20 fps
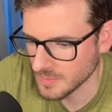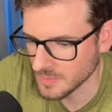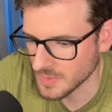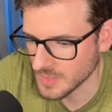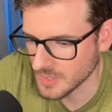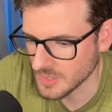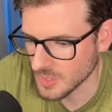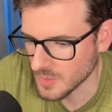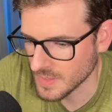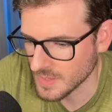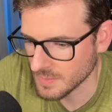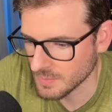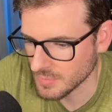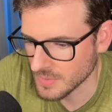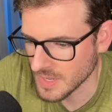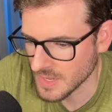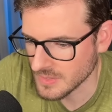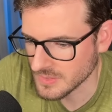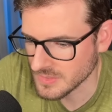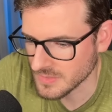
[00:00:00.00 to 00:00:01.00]
I'm gonna go ahead and
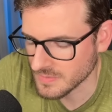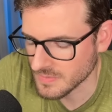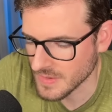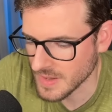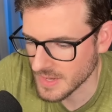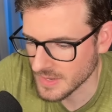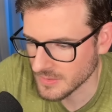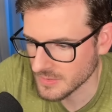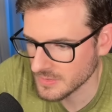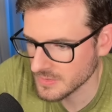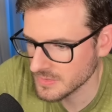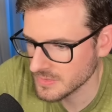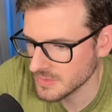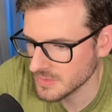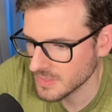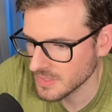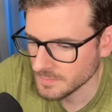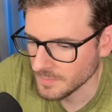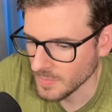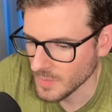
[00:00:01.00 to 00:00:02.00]
browse the files.